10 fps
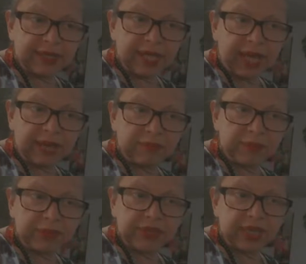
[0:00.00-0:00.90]
that
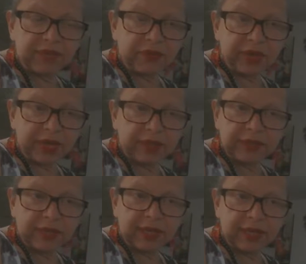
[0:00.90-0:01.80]
people celebrate
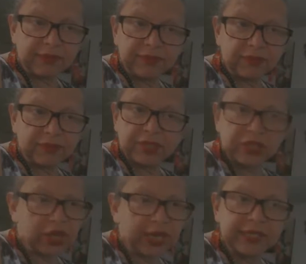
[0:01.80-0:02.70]
um,
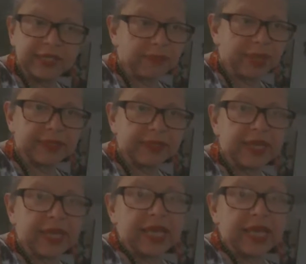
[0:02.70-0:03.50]
not an independence.